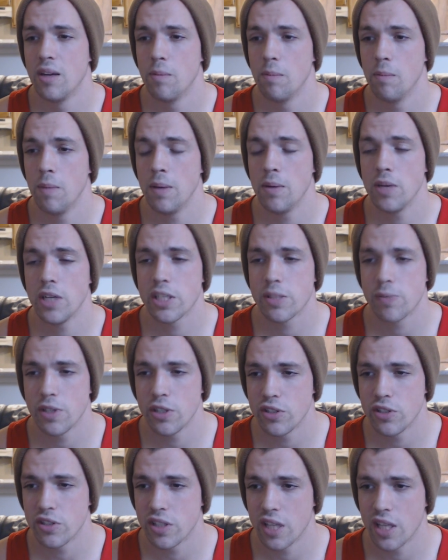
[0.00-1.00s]
maybe not as
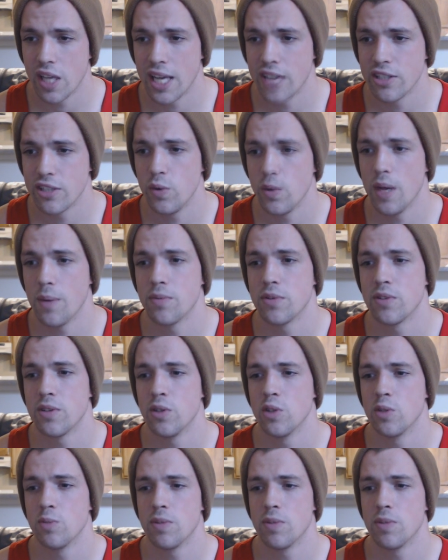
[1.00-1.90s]
much as the last two episodes,